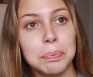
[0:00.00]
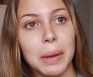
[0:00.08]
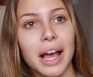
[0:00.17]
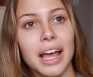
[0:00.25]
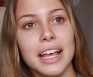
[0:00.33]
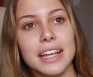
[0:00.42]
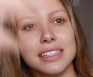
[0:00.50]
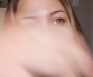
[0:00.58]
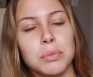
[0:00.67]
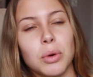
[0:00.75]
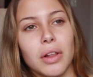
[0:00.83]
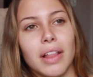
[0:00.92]
but
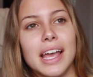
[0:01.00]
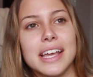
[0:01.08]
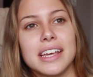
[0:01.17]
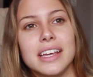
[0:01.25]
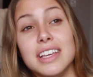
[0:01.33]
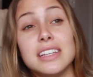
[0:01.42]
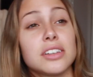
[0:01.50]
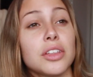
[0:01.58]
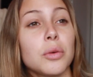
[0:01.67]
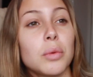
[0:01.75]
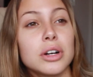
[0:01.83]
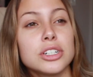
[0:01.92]
it's more like, these are
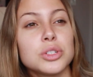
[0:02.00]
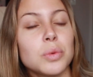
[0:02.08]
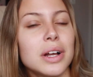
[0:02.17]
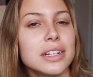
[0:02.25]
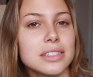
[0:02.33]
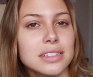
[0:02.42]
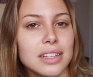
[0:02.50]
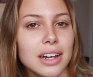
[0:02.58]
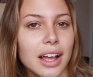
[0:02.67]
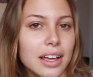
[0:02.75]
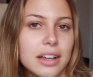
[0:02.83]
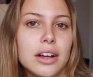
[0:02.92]
the worst ones
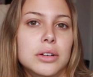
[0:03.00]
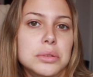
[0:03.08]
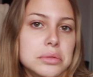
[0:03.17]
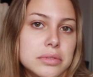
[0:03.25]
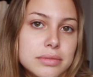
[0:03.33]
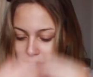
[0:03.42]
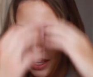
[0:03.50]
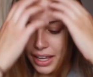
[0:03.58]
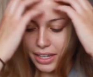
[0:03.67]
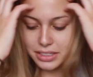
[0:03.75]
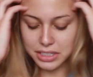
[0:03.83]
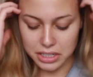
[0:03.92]
that I own.
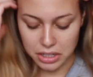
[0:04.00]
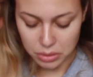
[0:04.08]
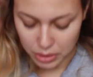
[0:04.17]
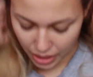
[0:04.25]
And you know,